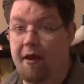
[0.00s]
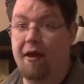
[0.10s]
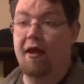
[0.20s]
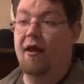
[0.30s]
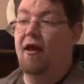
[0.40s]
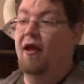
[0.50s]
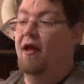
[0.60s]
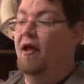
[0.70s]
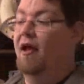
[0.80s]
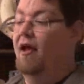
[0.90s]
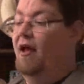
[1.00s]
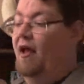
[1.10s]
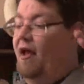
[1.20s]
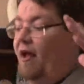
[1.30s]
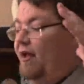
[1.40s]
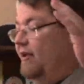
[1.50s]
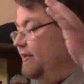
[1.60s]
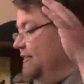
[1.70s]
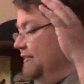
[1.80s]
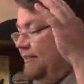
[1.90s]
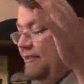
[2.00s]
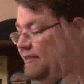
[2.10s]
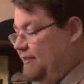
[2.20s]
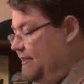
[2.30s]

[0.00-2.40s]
No one is speaking in this clip.